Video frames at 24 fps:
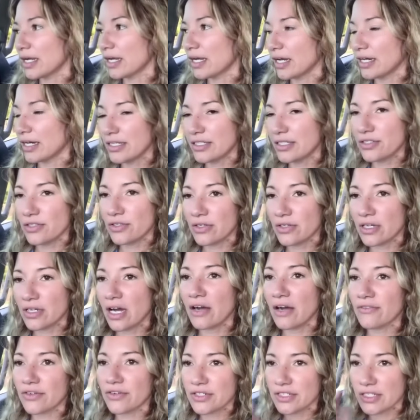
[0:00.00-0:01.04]
I got into a
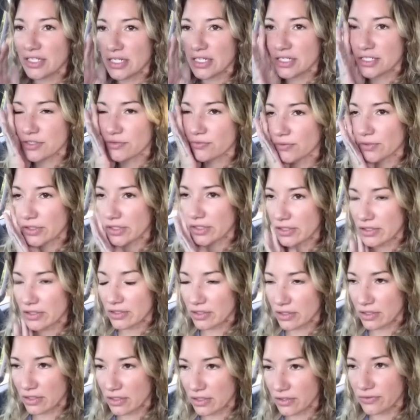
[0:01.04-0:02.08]
conversation
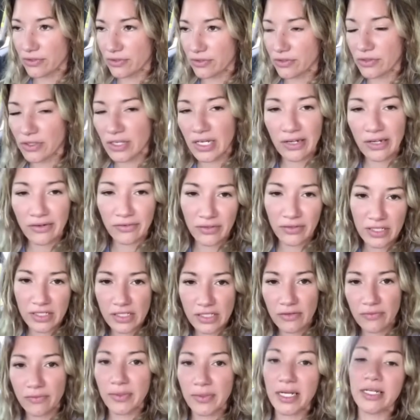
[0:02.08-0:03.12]
with a few guy
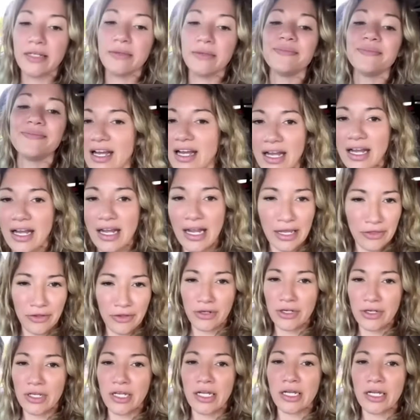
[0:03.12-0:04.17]
friends of mine,
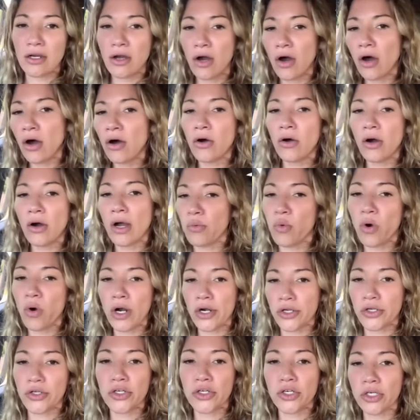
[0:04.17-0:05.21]
and they're like, Oh, I
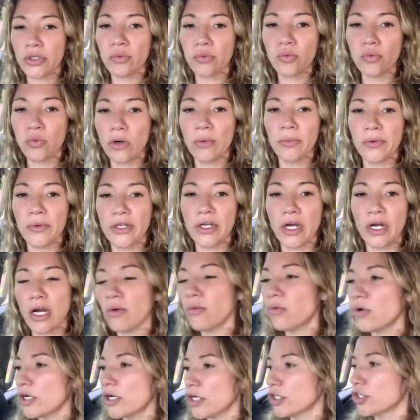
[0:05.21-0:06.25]
want a good woman.
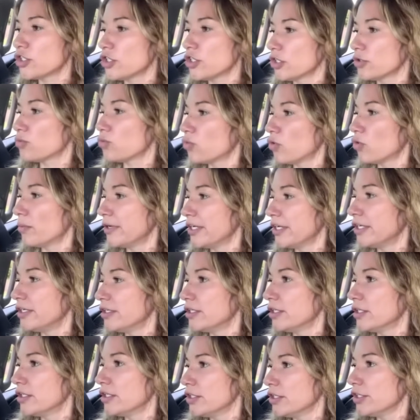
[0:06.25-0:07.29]
I want a good
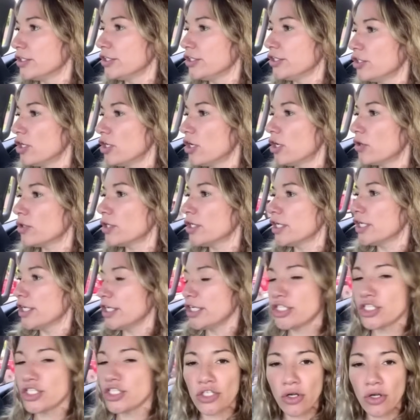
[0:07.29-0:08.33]
woman. You know,
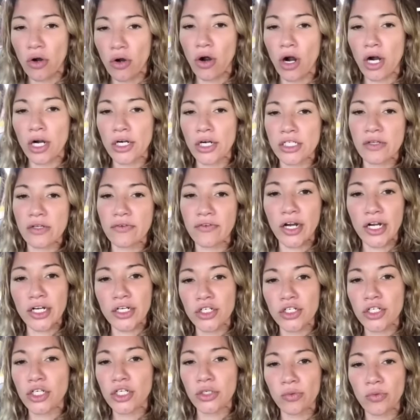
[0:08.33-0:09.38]
it's so hard to
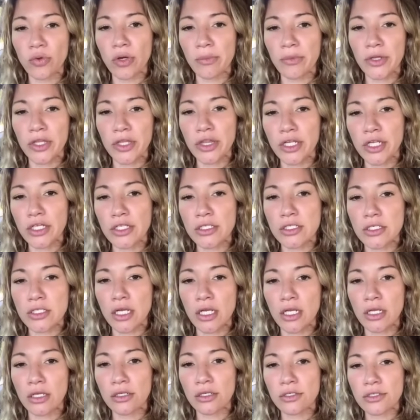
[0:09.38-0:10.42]
find good women these
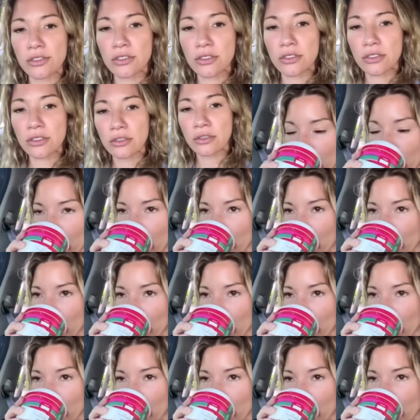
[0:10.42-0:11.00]
days.